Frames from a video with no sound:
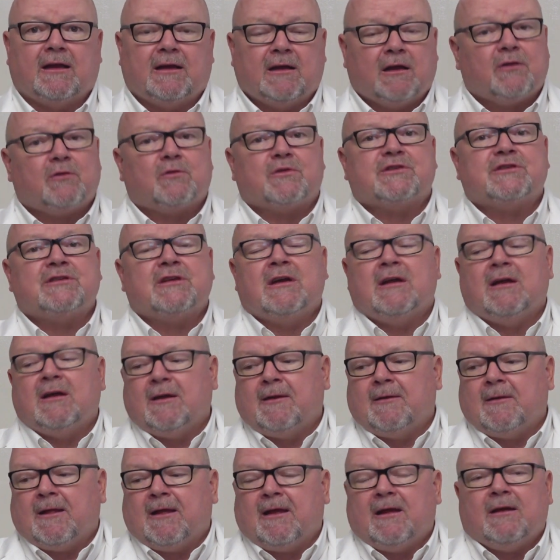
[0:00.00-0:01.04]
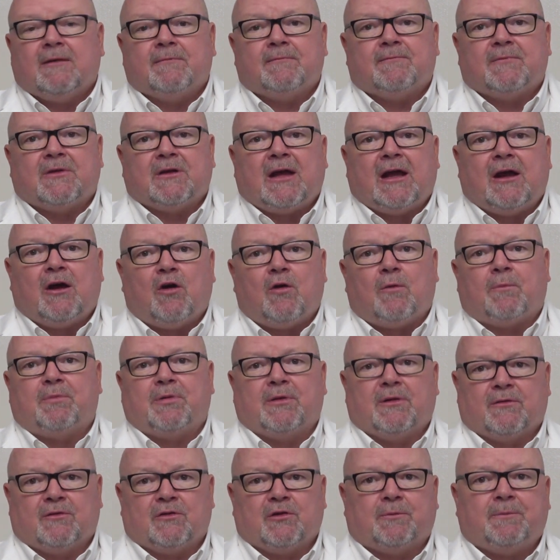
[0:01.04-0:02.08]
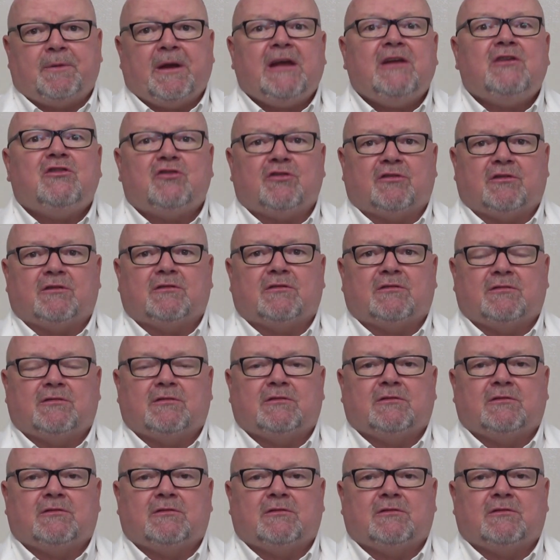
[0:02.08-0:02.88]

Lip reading: In other words, help their patient